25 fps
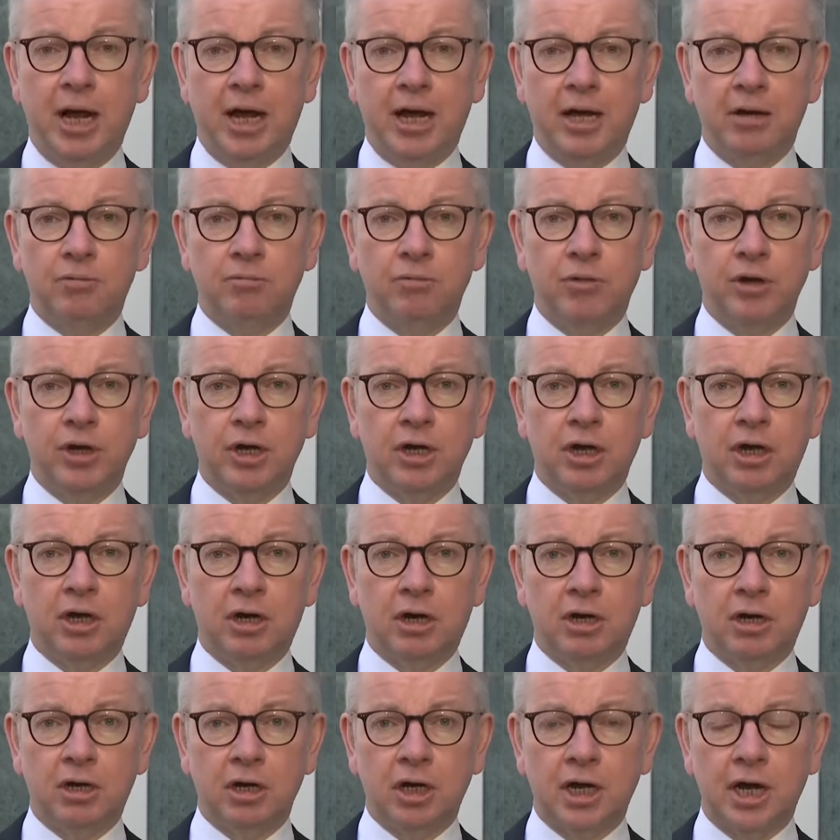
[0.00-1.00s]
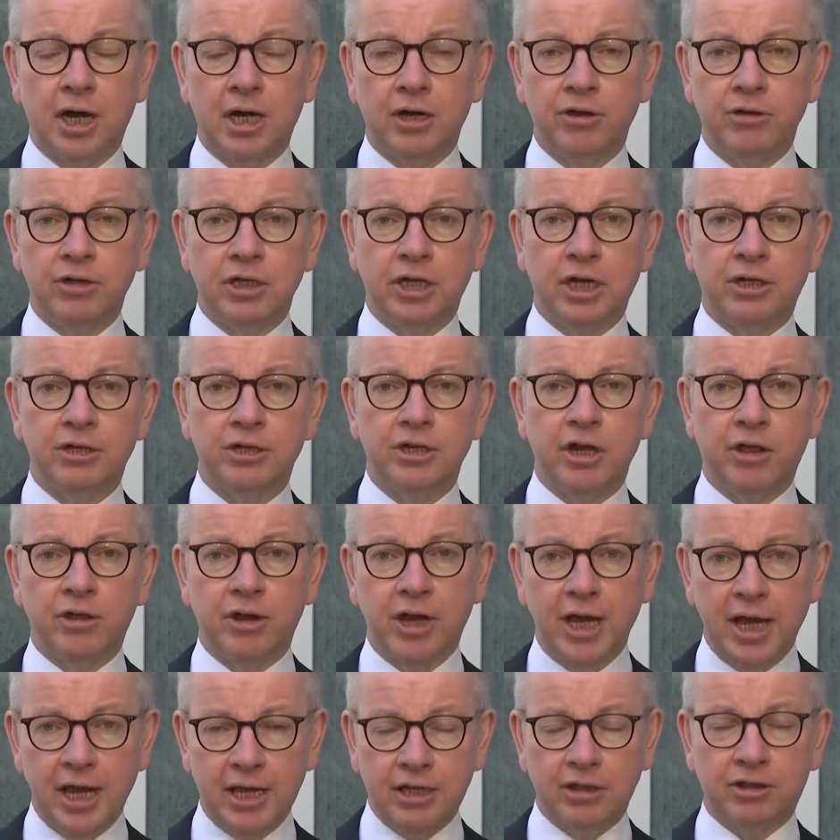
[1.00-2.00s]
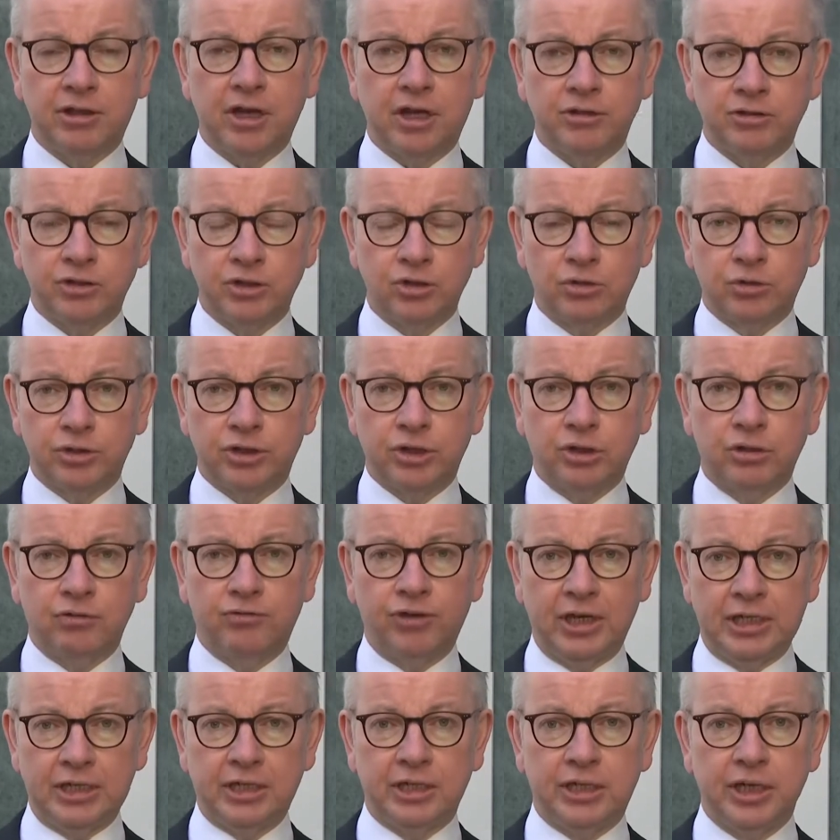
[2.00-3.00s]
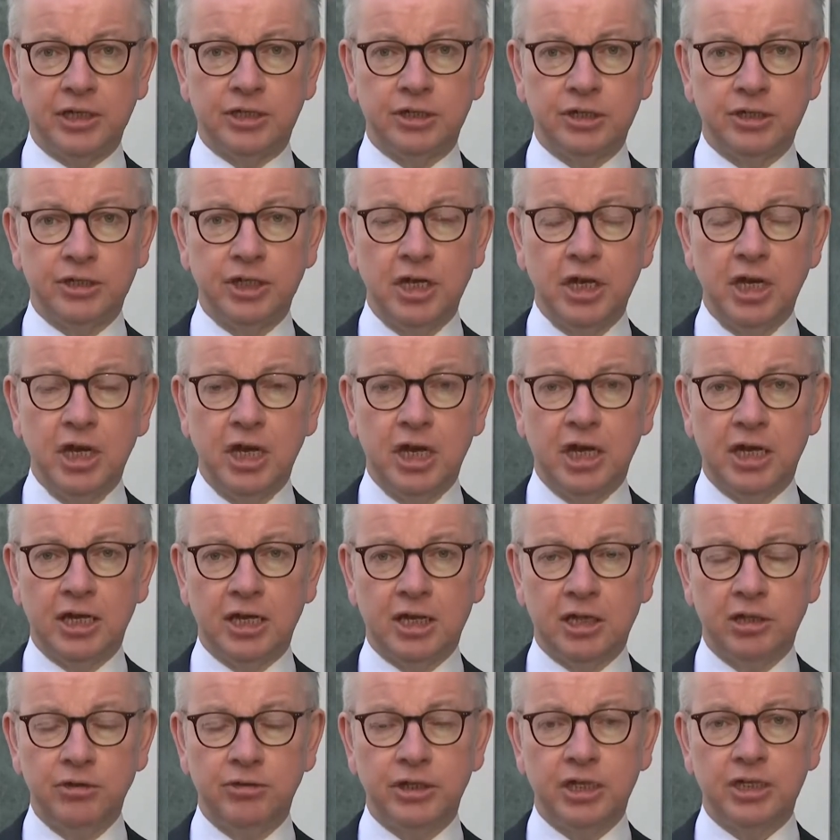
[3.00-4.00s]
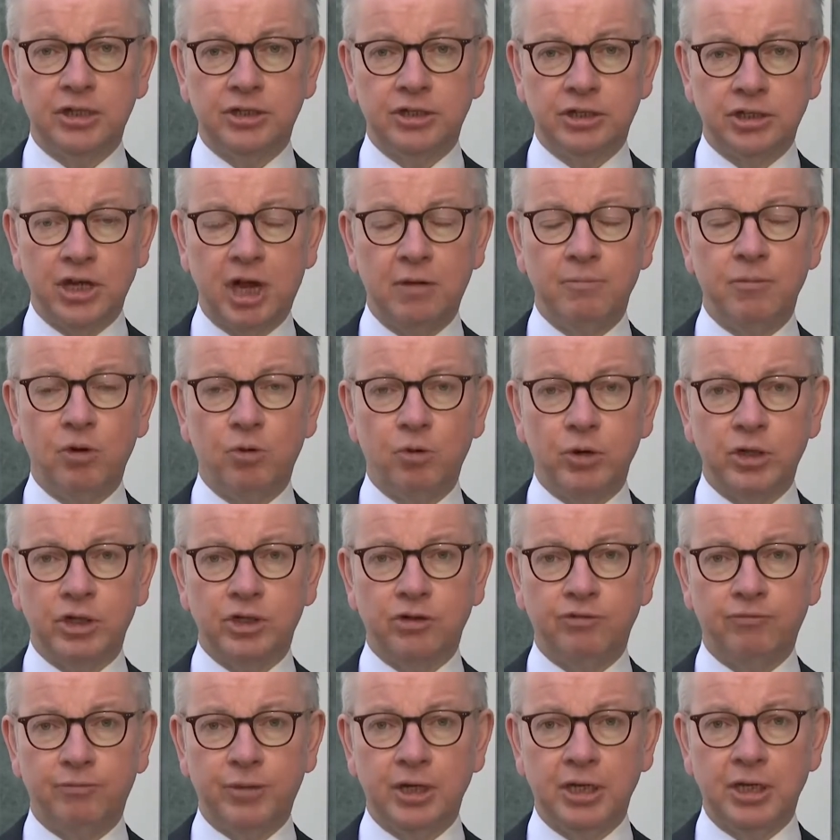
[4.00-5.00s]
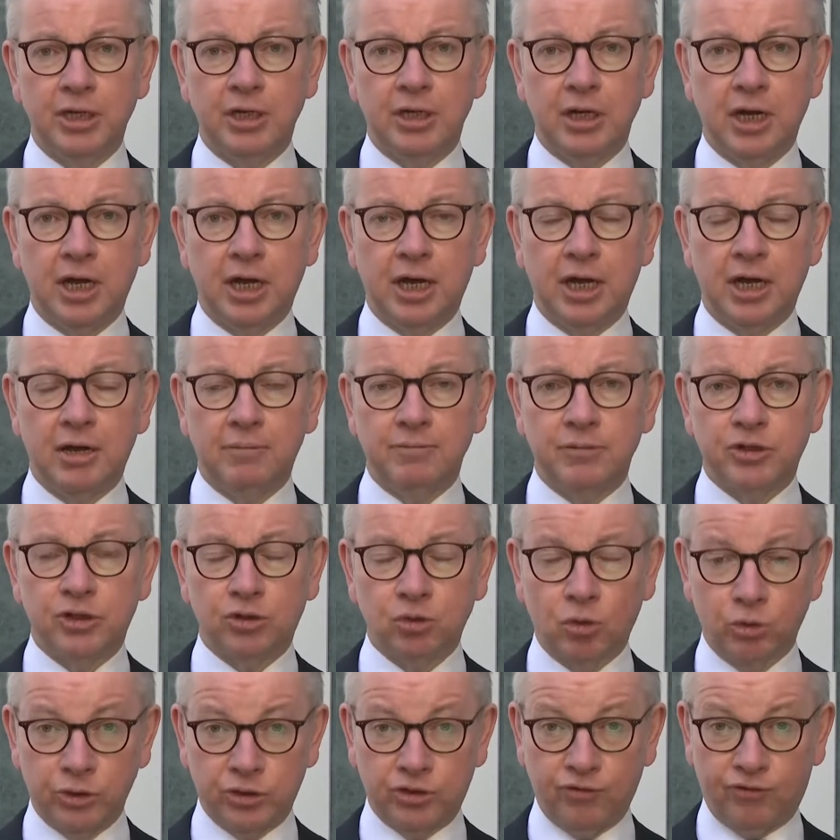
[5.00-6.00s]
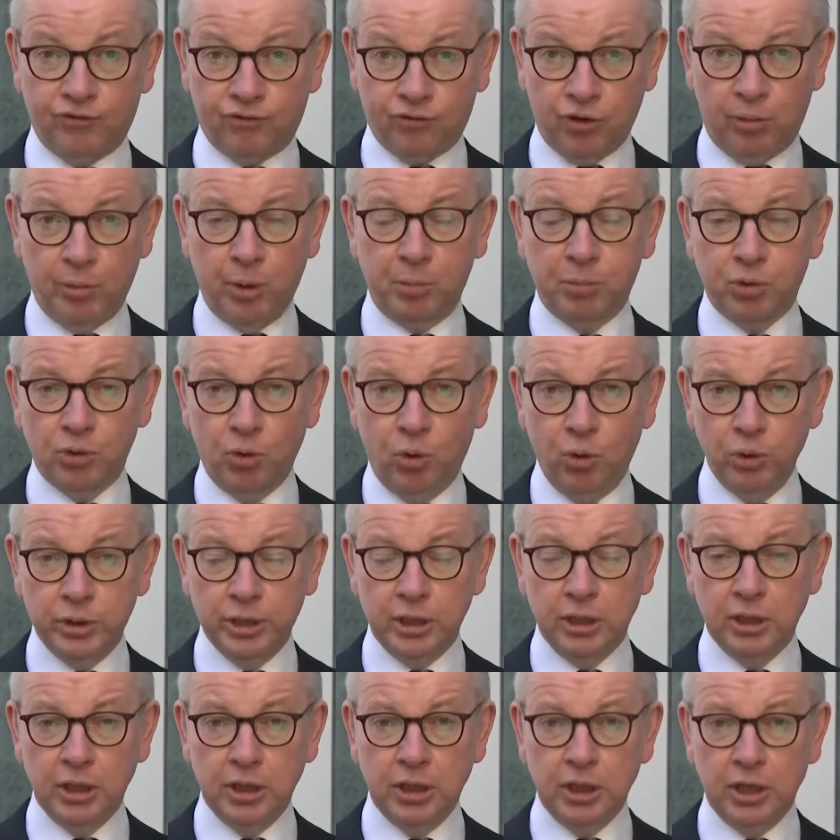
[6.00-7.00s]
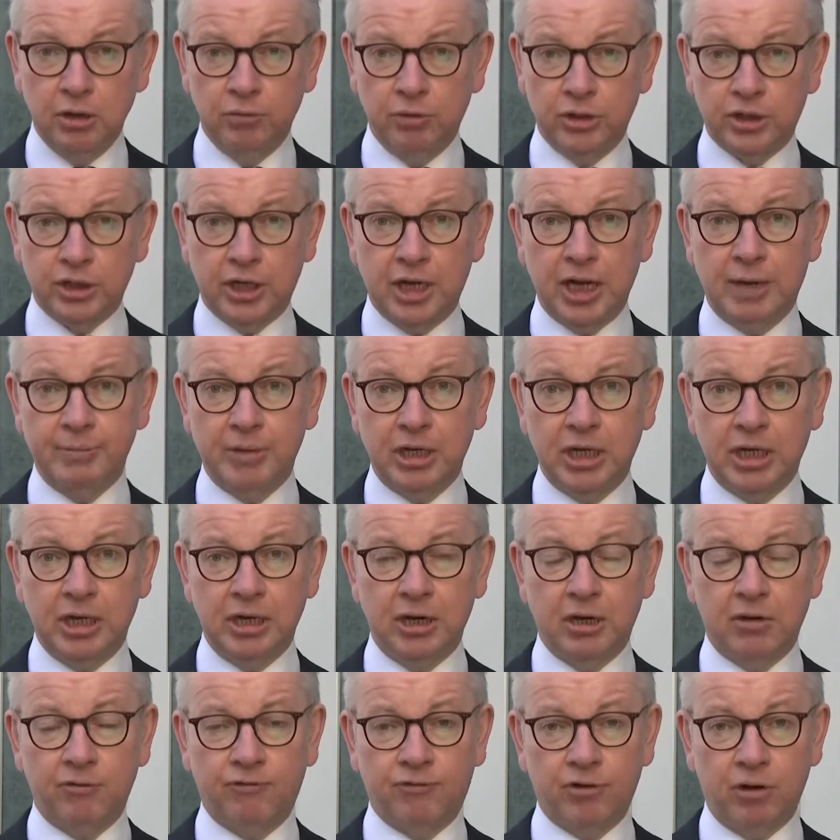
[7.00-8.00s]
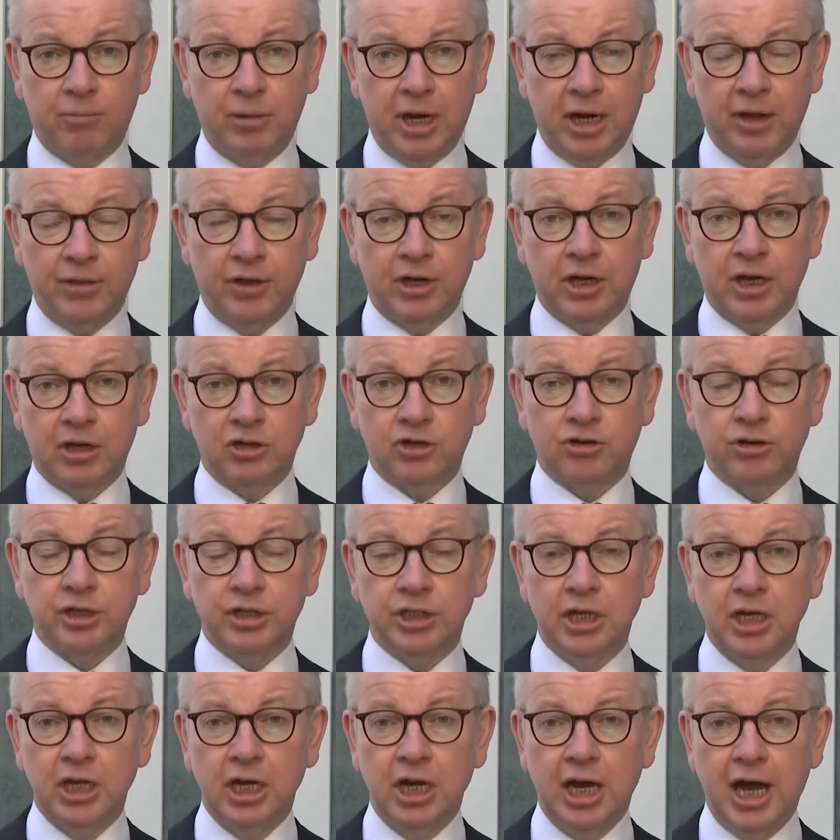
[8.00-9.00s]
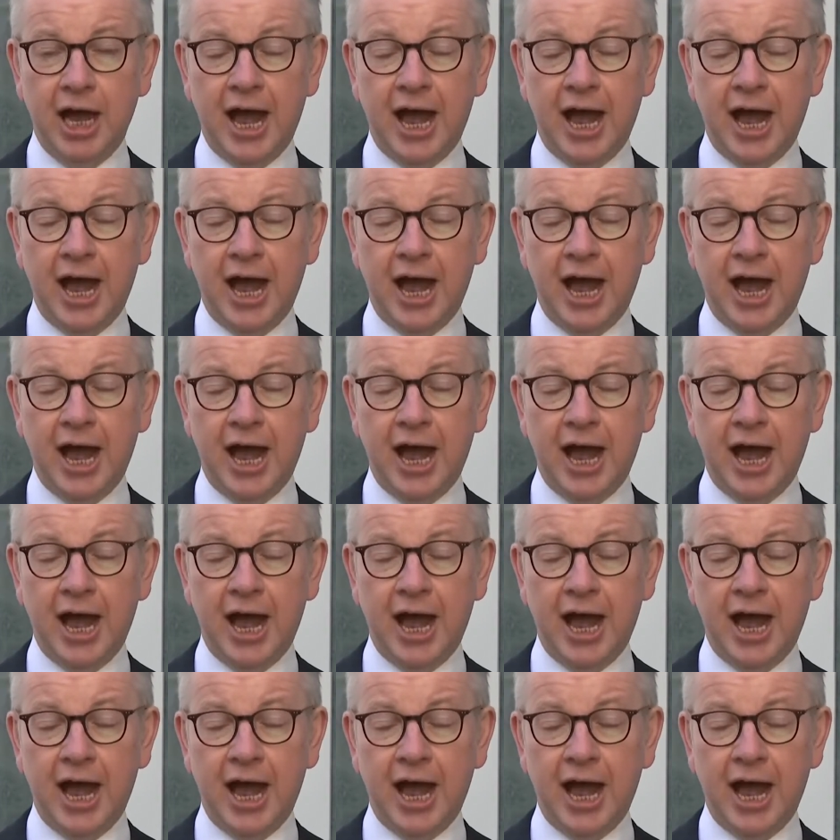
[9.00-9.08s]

and we are going to get another 8,000 or so ventilators, including some which have been sourced from abroad, which are coming here from other countries.